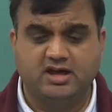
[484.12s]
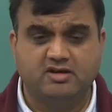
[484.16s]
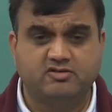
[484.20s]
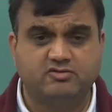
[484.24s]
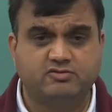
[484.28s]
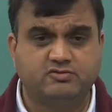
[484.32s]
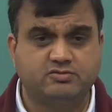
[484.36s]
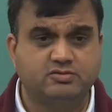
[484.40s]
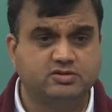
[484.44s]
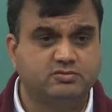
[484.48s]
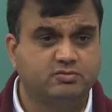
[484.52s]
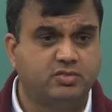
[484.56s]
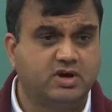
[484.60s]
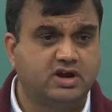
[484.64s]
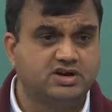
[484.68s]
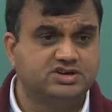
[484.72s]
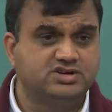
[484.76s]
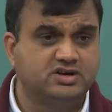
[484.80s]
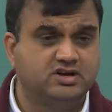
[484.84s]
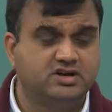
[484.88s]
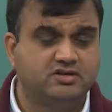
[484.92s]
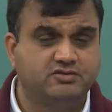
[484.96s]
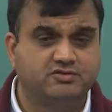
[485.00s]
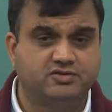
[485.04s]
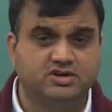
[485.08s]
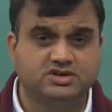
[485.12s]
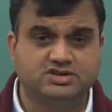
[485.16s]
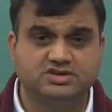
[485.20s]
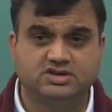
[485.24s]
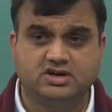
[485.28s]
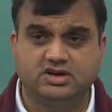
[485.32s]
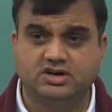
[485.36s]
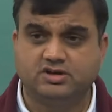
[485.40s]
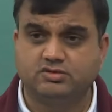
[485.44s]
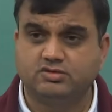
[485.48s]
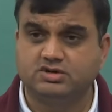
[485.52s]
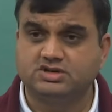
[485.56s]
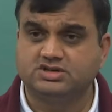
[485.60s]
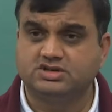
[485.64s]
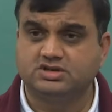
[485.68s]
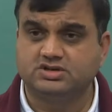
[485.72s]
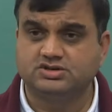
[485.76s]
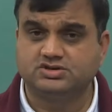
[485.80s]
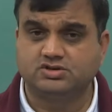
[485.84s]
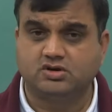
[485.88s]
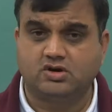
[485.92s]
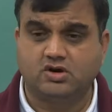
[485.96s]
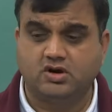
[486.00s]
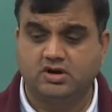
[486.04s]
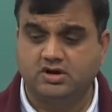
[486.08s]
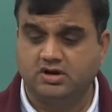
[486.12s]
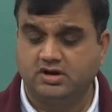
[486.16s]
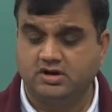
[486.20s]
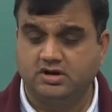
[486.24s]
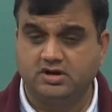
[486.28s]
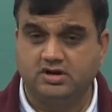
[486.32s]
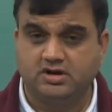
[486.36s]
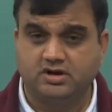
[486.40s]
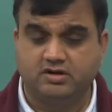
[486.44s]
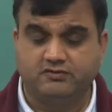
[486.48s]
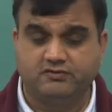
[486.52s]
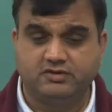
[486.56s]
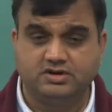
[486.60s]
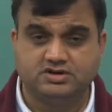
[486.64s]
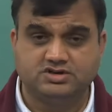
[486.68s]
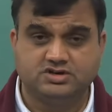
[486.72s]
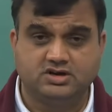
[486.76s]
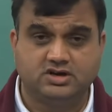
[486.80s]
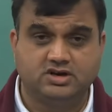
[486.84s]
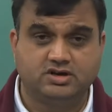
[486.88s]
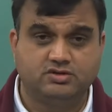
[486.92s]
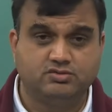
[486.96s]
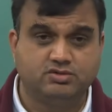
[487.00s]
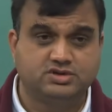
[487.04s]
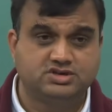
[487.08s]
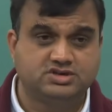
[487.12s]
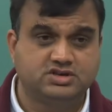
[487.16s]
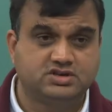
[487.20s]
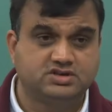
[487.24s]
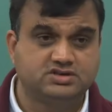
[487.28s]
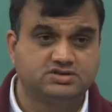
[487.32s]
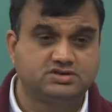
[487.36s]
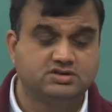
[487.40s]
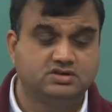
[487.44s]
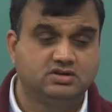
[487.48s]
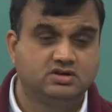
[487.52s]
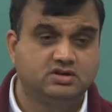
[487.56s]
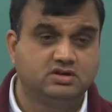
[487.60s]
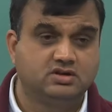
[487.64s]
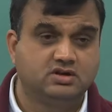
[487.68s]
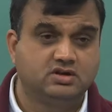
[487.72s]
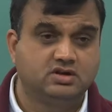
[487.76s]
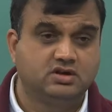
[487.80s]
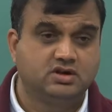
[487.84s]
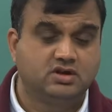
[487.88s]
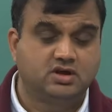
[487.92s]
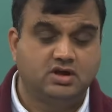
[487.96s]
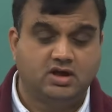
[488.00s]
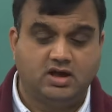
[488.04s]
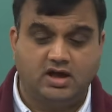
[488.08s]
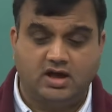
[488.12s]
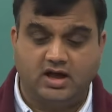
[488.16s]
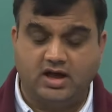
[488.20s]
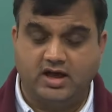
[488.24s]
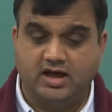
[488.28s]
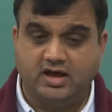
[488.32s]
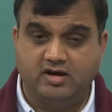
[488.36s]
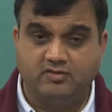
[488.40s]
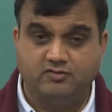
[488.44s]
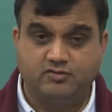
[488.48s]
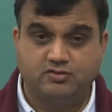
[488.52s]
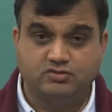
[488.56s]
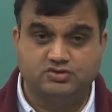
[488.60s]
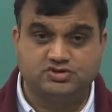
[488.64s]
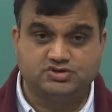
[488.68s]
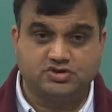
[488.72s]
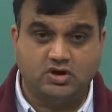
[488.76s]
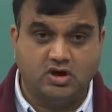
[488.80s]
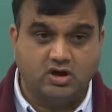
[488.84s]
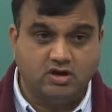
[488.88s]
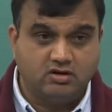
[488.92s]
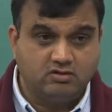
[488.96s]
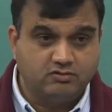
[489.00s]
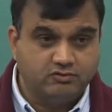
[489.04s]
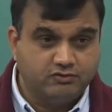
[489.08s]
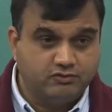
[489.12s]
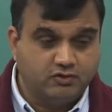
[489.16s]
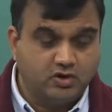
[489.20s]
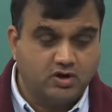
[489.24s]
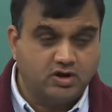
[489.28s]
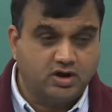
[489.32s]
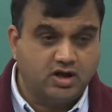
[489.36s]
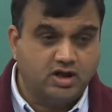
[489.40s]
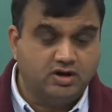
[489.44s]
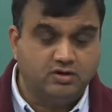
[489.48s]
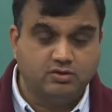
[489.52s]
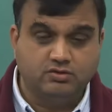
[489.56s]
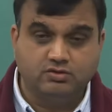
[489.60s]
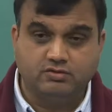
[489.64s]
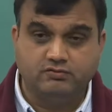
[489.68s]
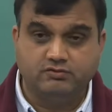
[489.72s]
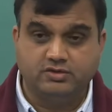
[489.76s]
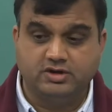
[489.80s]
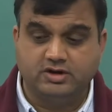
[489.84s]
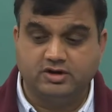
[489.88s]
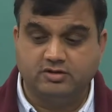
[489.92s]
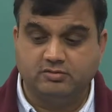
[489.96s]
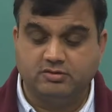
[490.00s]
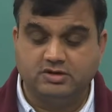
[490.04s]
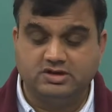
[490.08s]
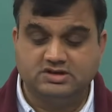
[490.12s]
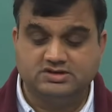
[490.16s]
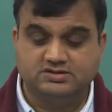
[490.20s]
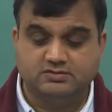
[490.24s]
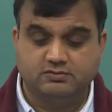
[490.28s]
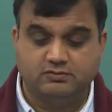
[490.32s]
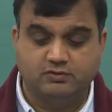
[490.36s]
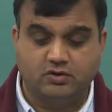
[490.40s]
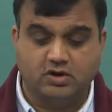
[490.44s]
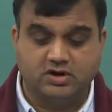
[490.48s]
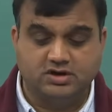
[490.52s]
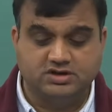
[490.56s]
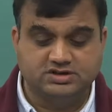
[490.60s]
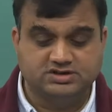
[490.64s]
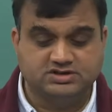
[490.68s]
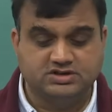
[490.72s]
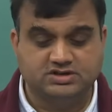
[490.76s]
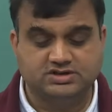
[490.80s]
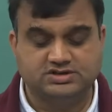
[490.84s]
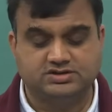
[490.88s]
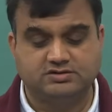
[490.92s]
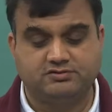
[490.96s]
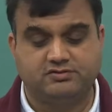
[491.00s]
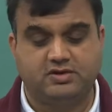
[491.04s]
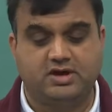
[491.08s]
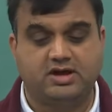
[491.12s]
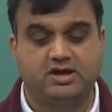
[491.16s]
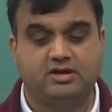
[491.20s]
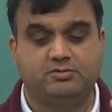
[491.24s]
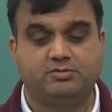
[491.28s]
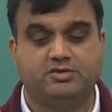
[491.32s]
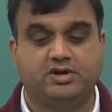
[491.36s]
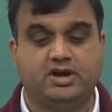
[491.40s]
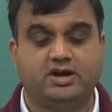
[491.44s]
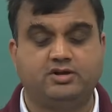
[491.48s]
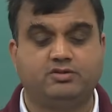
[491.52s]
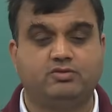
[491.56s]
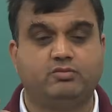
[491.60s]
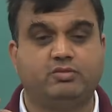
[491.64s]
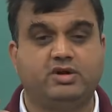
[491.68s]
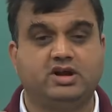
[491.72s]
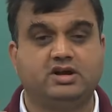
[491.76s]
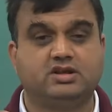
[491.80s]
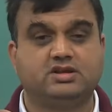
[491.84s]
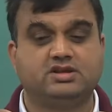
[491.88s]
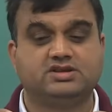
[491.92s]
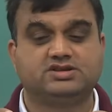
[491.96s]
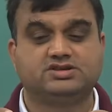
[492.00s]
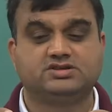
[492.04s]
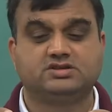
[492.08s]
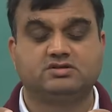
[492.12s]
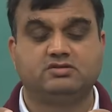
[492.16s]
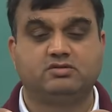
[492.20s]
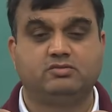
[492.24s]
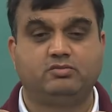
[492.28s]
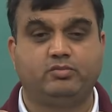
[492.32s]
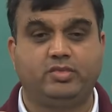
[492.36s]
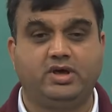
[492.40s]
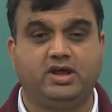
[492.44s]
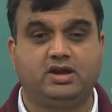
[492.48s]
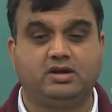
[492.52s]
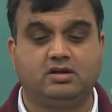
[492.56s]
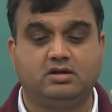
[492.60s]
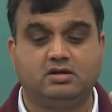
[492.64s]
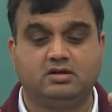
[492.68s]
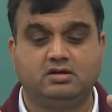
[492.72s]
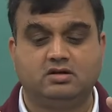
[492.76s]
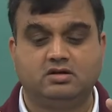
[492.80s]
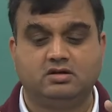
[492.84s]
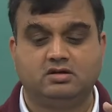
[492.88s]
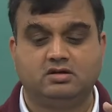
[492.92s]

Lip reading: have partial differential equations or ordinary differential equations, I have to solve for unknown variables. For instance, if I am trying to bend this pen,